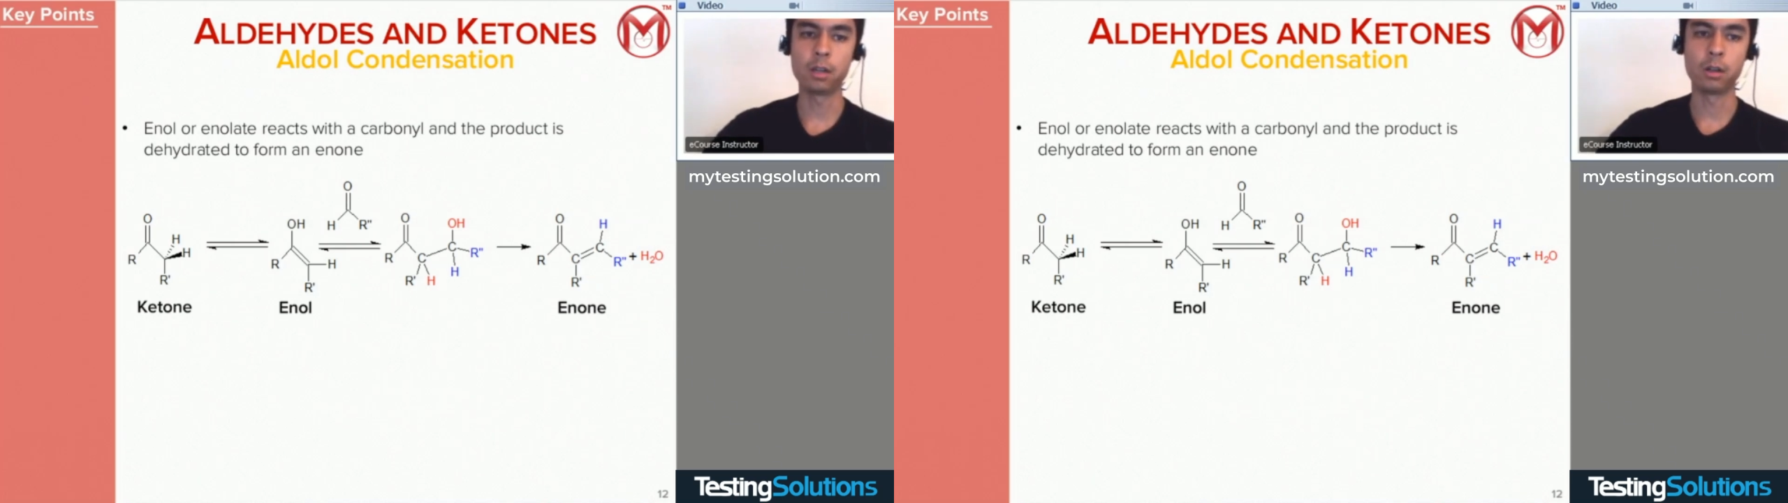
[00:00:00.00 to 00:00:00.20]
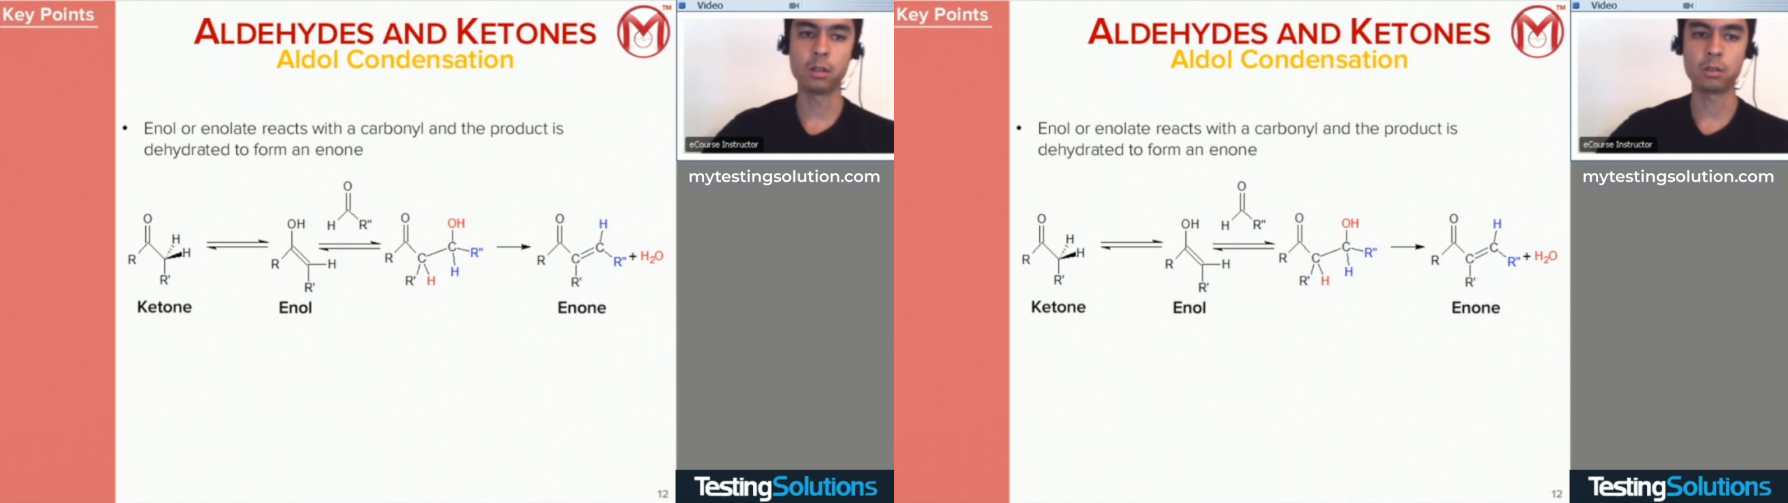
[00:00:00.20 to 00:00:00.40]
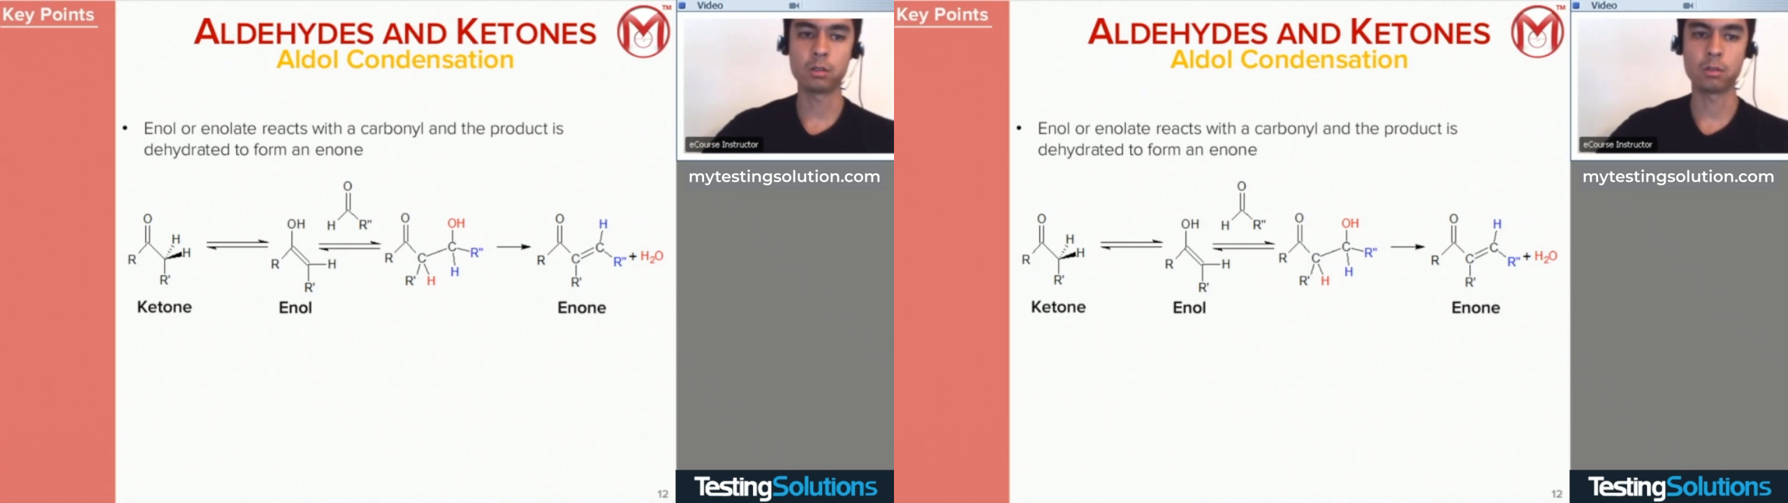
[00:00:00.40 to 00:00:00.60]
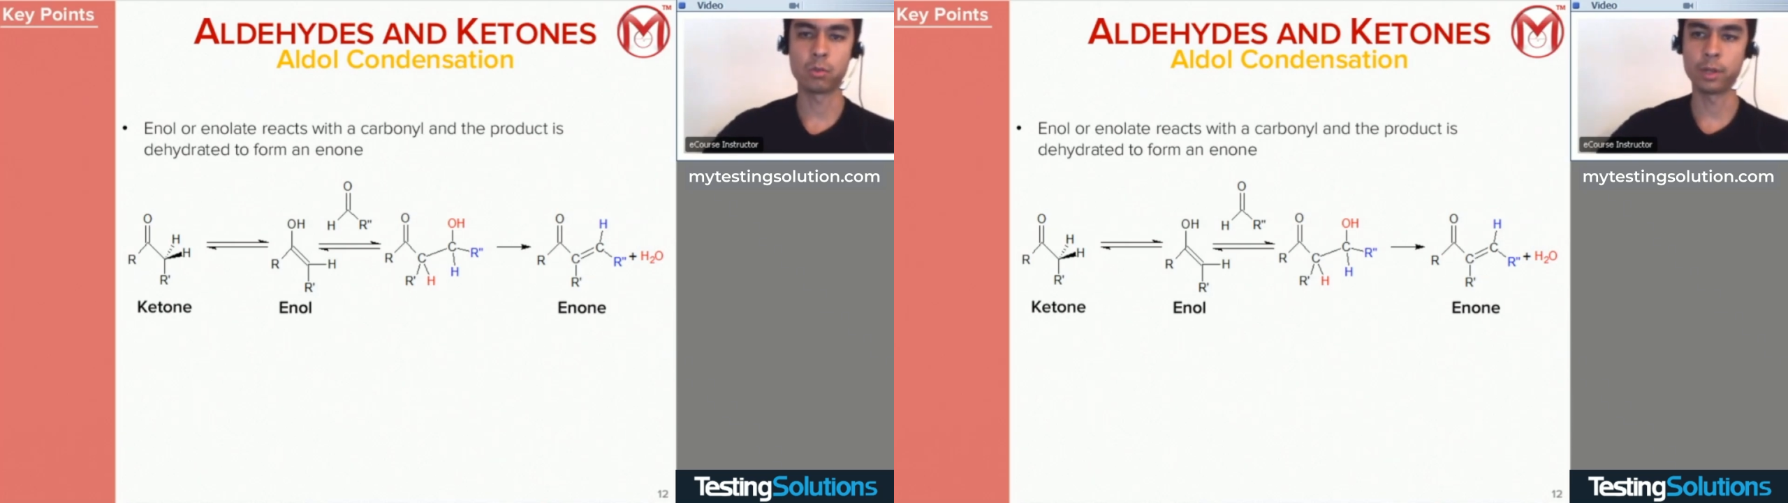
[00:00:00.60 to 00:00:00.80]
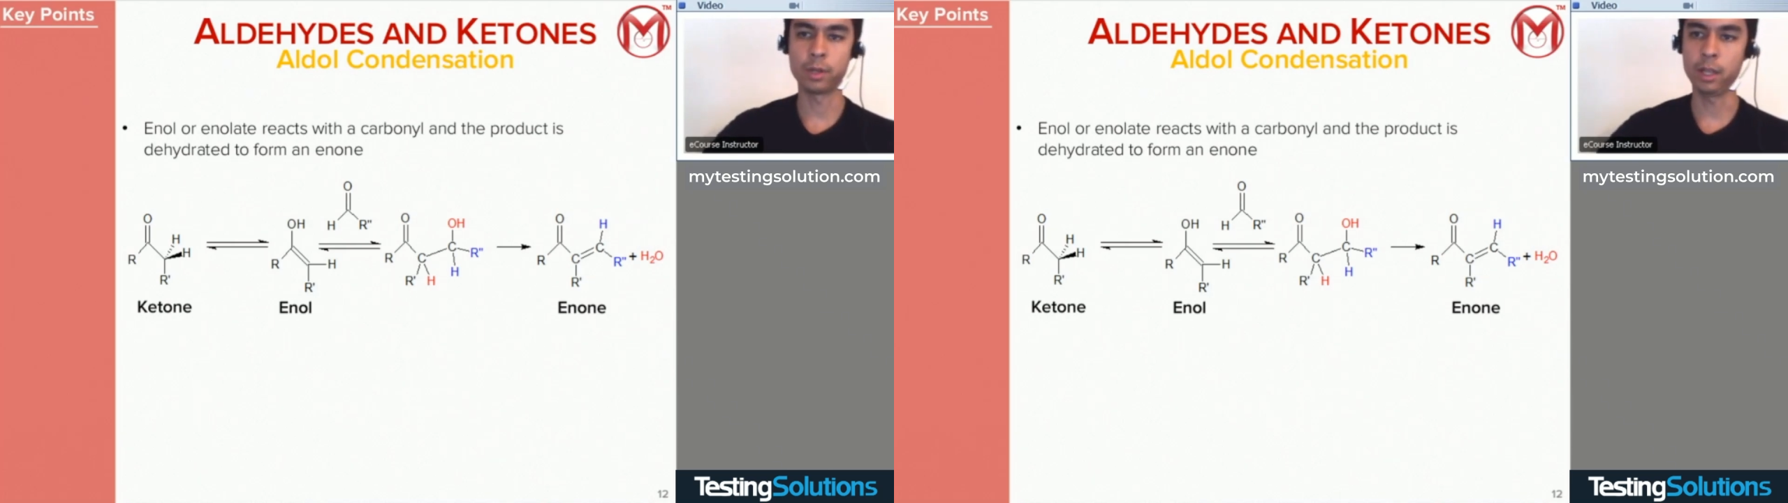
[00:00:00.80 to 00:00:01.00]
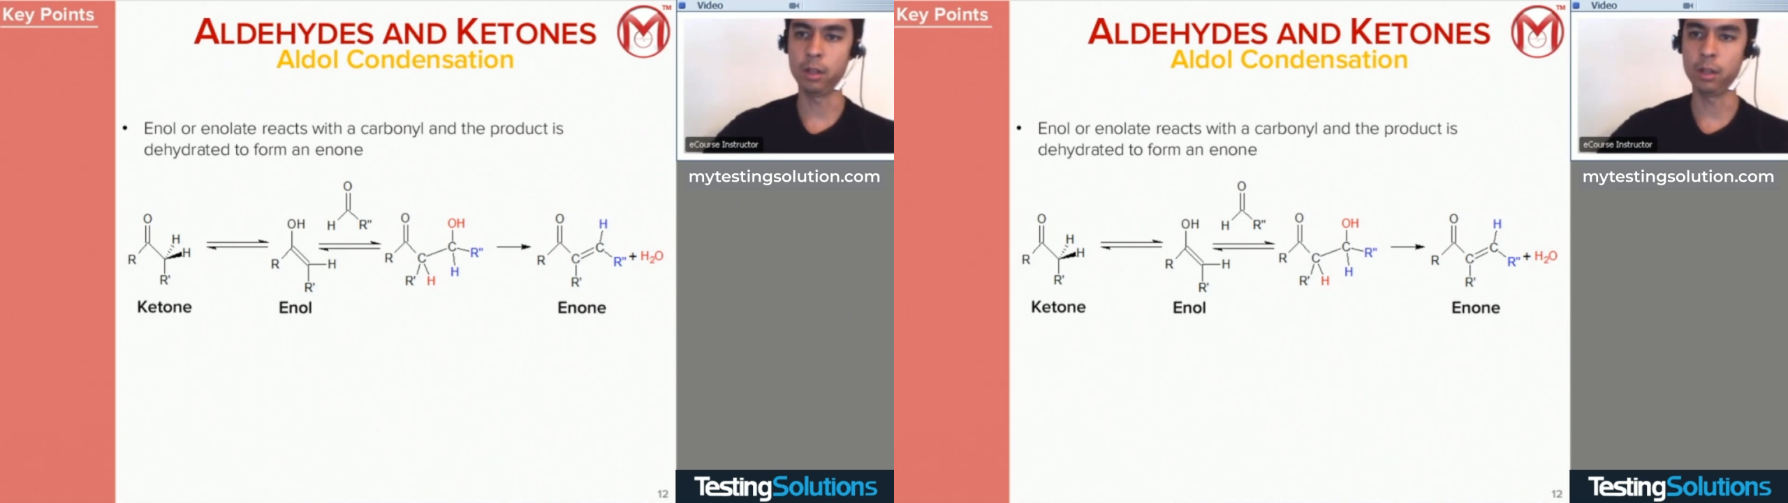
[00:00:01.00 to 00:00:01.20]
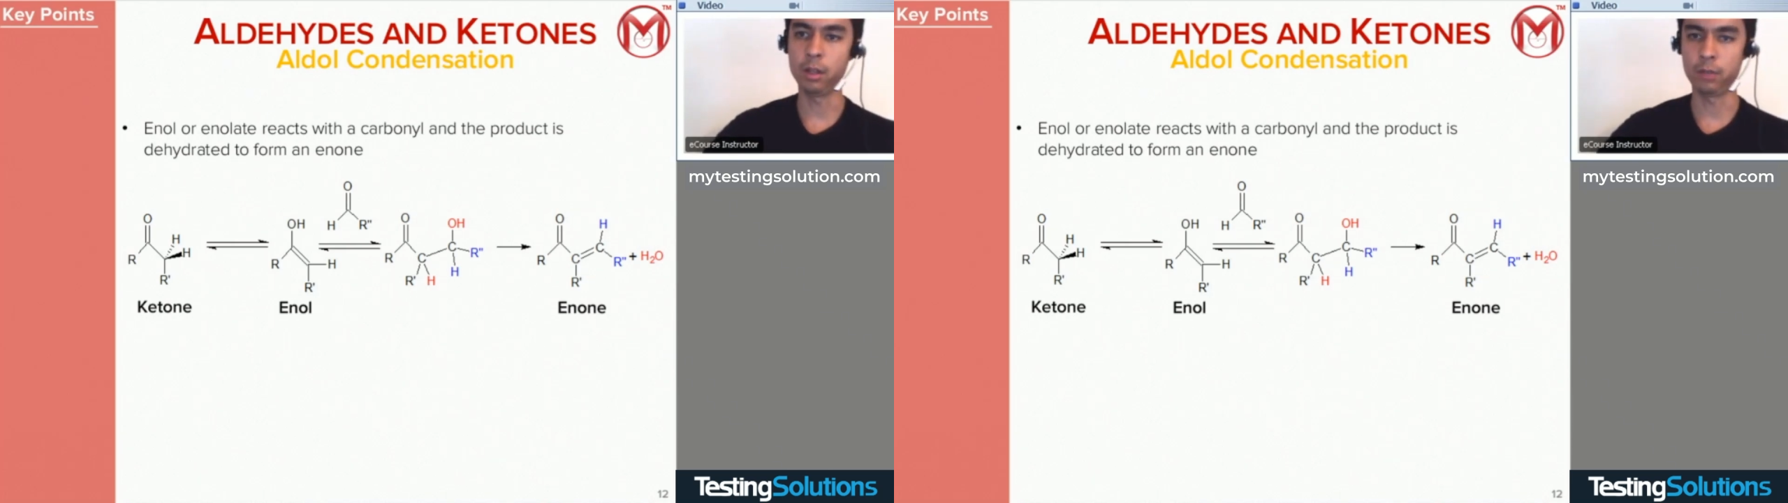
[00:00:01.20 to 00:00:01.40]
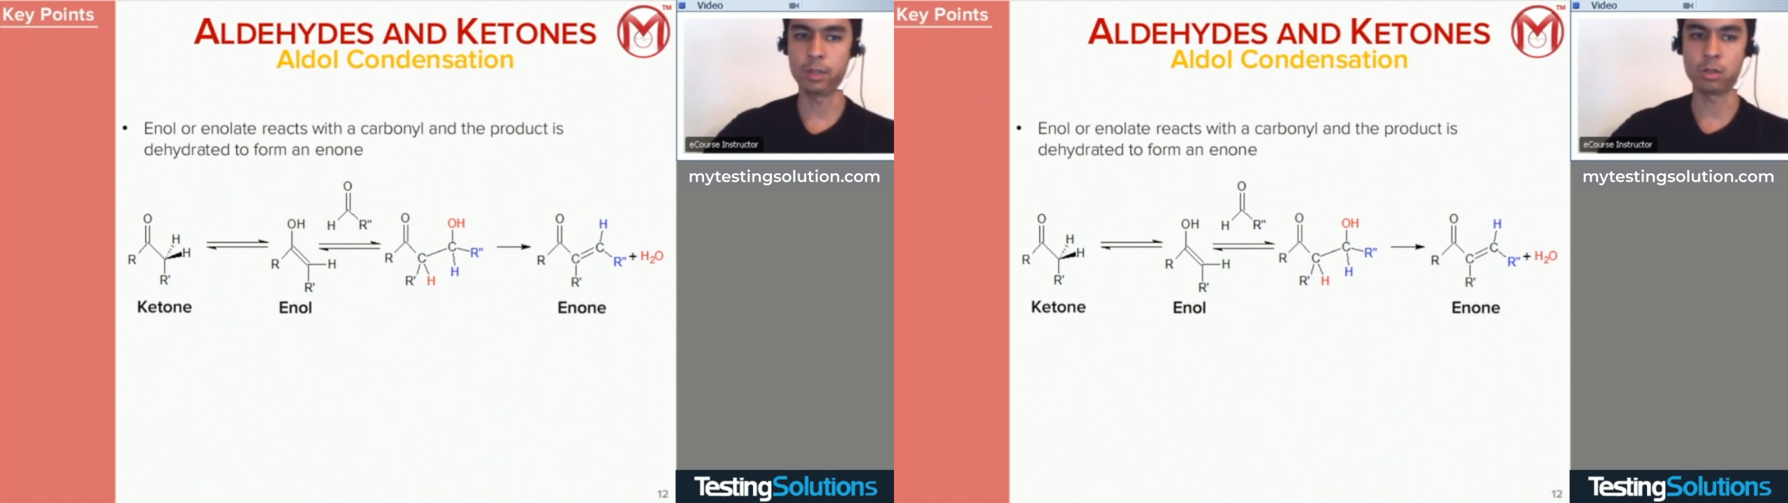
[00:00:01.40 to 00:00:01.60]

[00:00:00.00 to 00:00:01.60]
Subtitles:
or an enolate, and we saw that,